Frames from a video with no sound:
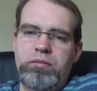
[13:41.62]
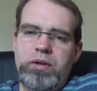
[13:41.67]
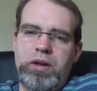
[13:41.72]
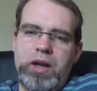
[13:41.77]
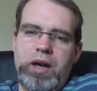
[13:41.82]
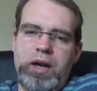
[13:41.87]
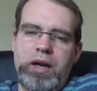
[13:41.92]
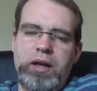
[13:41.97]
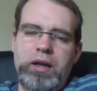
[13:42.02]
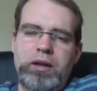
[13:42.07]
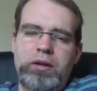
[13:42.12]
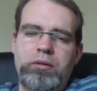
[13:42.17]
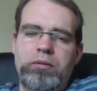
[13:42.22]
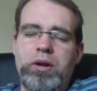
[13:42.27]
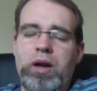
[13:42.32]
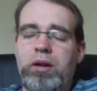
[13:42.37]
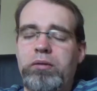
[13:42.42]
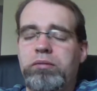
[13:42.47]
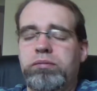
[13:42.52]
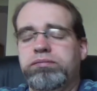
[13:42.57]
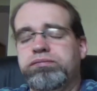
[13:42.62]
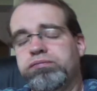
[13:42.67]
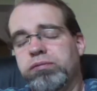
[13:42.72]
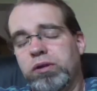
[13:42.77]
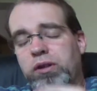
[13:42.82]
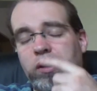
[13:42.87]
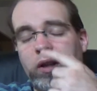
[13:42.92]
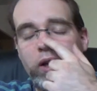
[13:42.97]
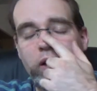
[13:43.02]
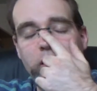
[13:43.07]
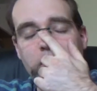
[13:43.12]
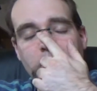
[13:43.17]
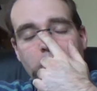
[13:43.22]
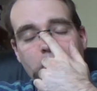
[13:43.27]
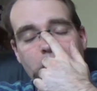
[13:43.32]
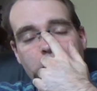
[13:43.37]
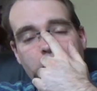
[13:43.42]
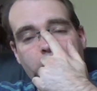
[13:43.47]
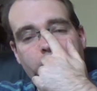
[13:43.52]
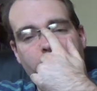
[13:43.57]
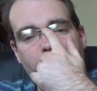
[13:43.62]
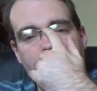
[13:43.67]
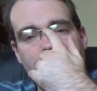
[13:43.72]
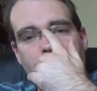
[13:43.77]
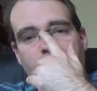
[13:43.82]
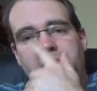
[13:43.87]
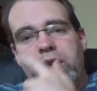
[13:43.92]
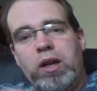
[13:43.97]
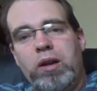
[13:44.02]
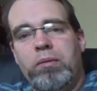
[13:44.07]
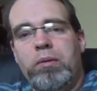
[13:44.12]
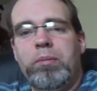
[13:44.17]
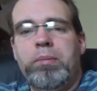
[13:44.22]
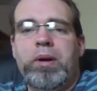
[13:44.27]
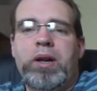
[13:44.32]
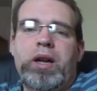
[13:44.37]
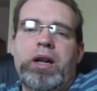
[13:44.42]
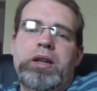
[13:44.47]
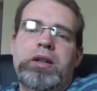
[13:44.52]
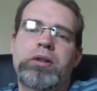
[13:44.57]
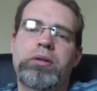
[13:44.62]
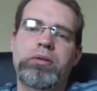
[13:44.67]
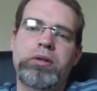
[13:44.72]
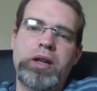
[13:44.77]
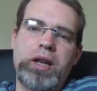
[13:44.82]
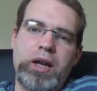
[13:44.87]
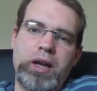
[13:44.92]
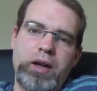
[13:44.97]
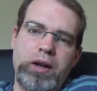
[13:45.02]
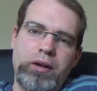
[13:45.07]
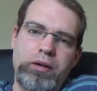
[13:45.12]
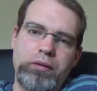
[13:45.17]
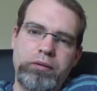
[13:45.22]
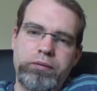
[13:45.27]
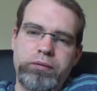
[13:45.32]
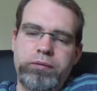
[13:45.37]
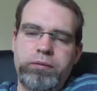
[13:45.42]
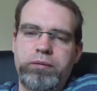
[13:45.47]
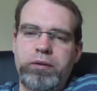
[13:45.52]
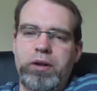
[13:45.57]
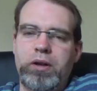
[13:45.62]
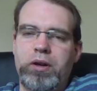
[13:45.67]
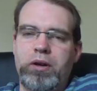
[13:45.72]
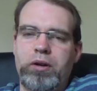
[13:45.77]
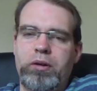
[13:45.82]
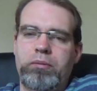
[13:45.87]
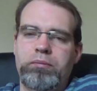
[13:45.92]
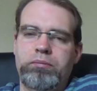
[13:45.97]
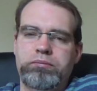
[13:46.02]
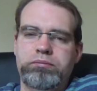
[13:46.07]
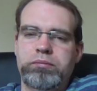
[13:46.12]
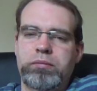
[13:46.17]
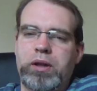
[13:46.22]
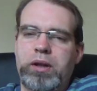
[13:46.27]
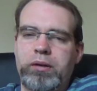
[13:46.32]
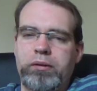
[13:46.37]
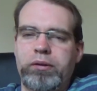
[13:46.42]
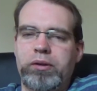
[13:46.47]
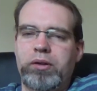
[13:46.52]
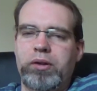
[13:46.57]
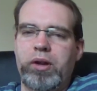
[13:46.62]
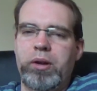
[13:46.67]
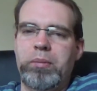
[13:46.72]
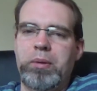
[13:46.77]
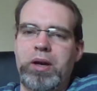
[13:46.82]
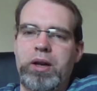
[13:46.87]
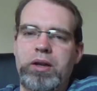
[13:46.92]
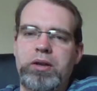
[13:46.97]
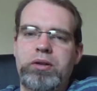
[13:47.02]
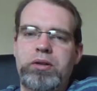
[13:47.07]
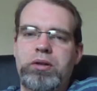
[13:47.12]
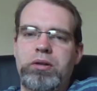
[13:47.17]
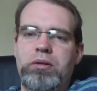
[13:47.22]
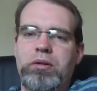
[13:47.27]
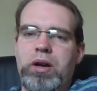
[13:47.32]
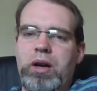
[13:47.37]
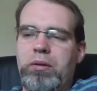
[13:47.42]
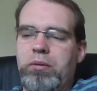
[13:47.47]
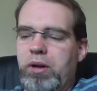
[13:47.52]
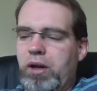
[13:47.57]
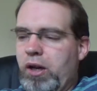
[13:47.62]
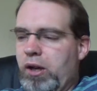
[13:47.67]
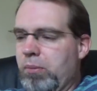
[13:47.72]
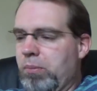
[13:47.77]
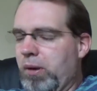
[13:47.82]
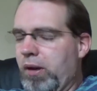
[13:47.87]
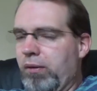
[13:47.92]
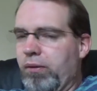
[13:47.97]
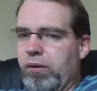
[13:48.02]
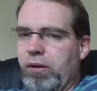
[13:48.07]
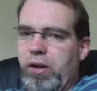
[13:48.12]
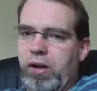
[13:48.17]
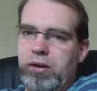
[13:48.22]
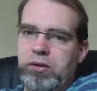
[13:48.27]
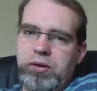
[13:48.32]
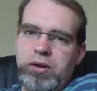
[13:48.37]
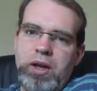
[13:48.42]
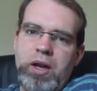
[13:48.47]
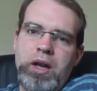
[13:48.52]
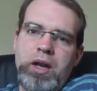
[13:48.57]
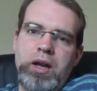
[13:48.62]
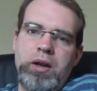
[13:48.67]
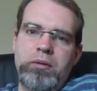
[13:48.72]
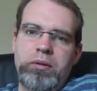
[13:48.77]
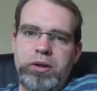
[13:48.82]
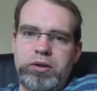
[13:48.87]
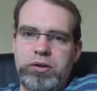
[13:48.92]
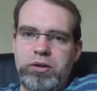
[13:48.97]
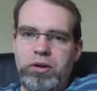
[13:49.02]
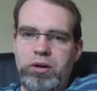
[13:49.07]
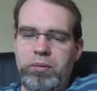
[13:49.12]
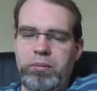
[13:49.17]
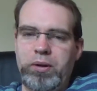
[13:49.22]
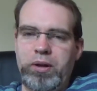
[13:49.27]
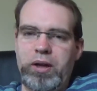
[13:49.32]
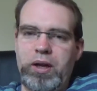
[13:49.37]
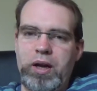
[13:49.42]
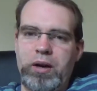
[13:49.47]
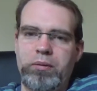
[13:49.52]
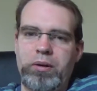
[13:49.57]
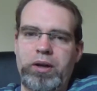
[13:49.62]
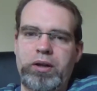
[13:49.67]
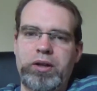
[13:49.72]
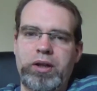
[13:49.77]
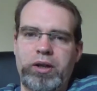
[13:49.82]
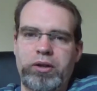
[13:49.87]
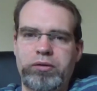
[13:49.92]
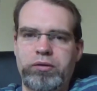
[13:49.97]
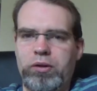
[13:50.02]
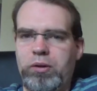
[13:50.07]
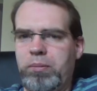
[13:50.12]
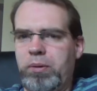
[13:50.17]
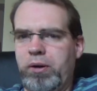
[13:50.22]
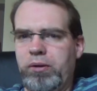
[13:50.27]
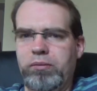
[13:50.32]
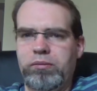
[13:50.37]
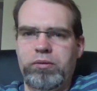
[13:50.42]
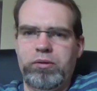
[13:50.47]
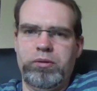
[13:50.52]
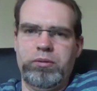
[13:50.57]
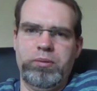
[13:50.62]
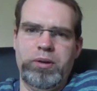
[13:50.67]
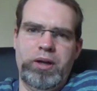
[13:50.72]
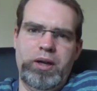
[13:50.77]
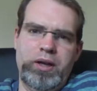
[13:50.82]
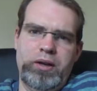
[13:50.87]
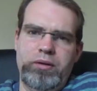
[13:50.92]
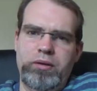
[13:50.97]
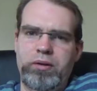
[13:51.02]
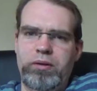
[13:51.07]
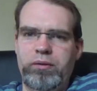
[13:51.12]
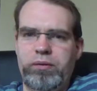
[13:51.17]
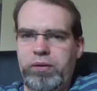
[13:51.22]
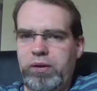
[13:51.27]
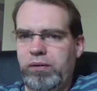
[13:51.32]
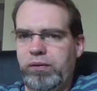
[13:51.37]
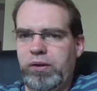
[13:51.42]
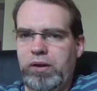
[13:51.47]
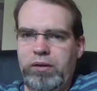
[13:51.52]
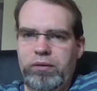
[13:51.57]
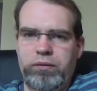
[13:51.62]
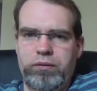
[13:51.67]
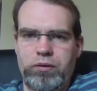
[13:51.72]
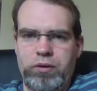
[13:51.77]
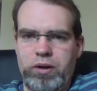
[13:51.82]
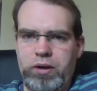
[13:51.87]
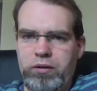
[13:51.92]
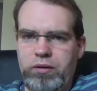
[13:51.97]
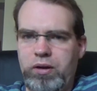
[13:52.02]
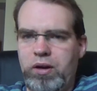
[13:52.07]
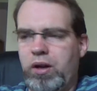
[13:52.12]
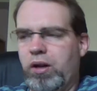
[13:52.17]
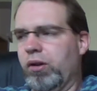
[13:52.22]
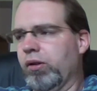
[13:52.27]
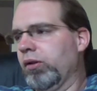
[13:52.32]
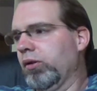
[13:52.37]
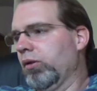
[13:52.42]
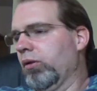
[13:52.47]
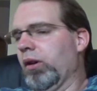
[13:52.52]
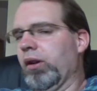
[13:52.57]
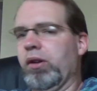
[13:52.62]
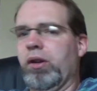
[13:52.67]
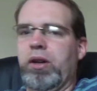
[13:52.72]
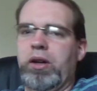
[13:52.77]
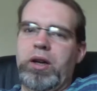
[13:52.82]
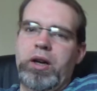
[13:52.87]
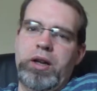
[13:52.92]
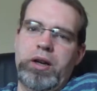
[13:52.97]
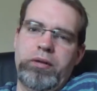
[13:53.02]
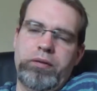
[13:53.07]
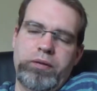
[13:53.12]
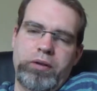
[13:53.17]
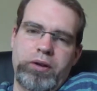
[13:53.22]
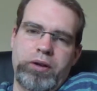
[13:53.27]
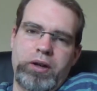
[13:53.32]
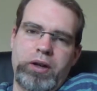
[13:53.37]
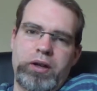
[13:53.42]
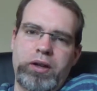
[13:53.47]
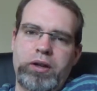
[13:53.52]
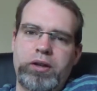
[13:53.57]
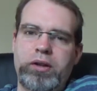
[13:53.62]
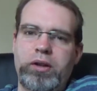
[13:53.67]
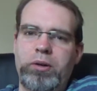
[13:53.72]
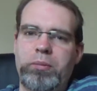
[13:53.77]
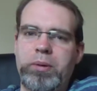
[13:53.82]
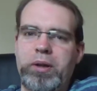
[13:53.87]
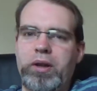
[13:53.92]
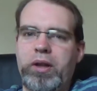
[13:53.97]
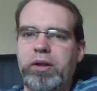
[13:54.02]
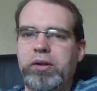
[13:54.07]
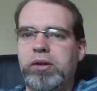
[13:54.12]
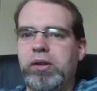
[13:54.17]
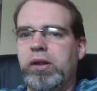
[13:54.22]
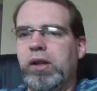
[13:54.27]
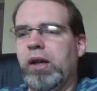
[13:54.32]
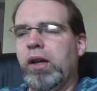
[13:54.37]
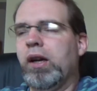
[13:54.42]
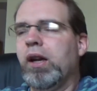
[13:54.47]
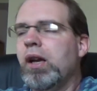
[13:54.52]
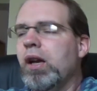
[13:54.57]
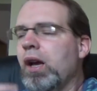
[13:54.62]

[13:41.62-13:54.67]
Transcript: I would like to get a professional camera, but I don't have, you know, I was limited to what I could pay for this, which normally retails for about $350, $400 around there. I got it for a little bit less than that.